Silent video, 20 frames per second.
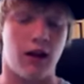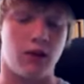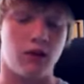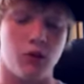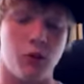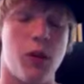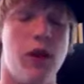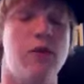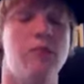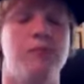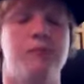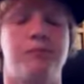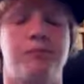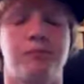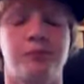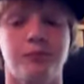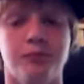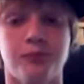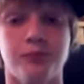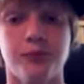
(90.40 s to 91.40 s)
tweet.
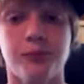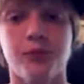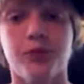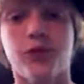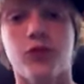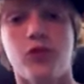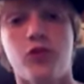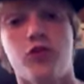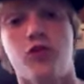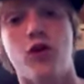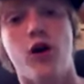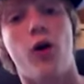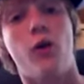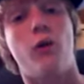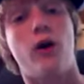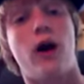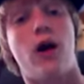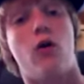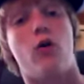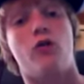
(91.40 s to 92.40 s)

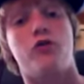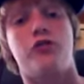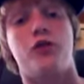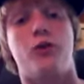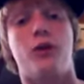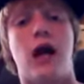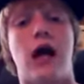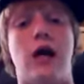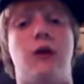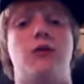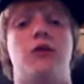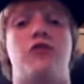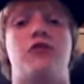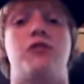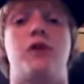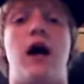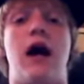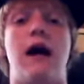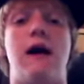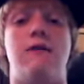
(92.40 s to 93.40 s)
So, also on iOS
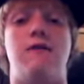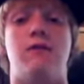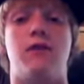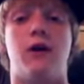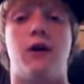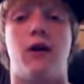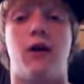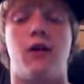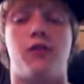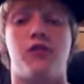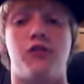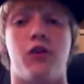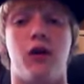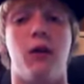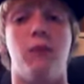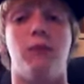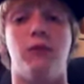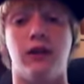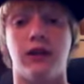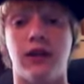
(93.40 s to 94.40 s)
5, there are
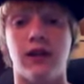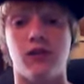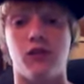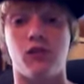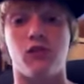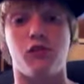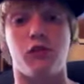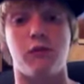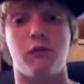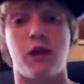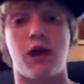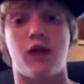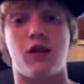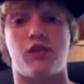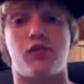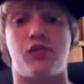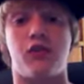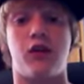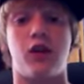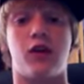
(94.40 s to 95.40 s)
some releases in Beta
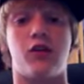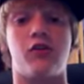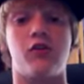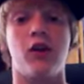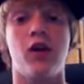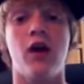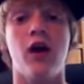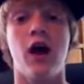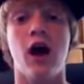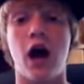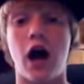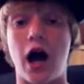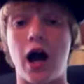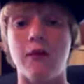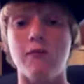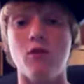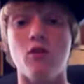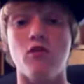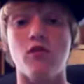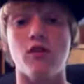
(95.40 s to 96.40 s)
6.
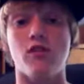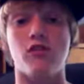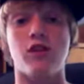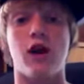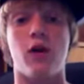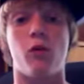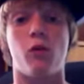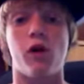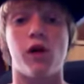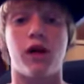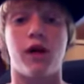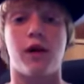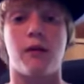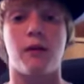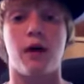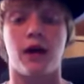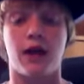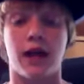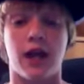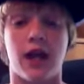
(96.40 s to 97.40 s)
iMovie's now
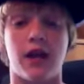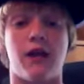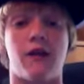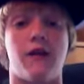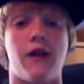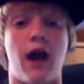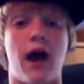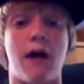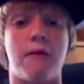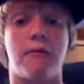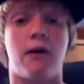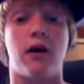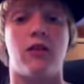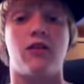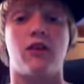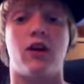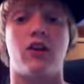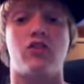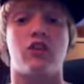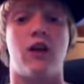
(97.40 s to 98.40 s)
working again on the iPod
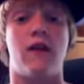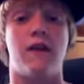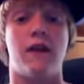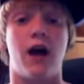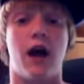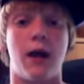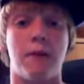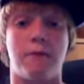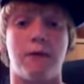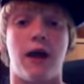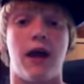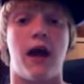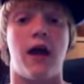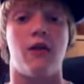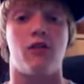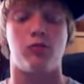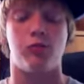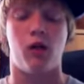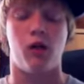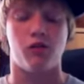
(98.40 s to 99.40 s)
Touch and the iPad,
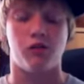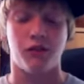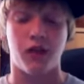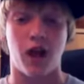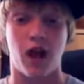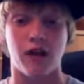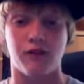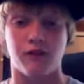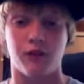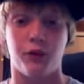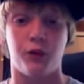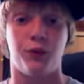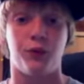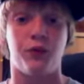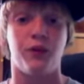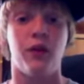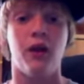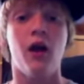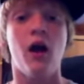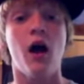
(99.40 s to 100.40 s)
as well as the iPhone.